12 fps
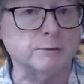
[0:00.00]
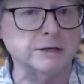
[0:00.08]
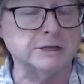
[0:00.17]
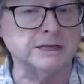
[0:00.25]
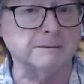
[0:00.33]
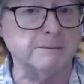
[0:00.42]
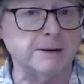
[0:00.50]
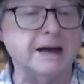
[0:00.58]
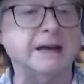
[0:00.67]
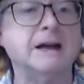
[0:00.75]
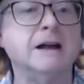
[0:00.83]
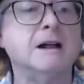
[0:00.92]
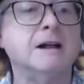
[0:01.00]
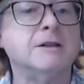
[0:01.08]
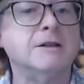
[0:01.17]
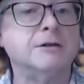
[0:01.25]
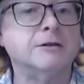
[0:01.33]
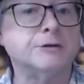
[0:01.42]
1 step back,
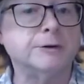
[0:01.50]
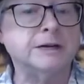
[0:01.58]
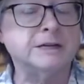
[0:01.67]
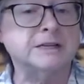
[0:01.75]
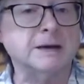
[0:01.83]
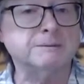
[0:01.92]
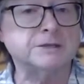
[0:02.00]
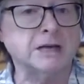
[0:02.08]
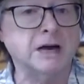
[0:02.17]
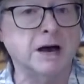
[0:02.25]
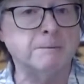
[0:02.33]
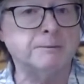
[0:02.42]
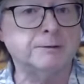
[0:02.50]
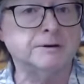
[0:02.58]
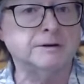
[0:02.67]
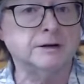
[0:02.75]
3 steps up.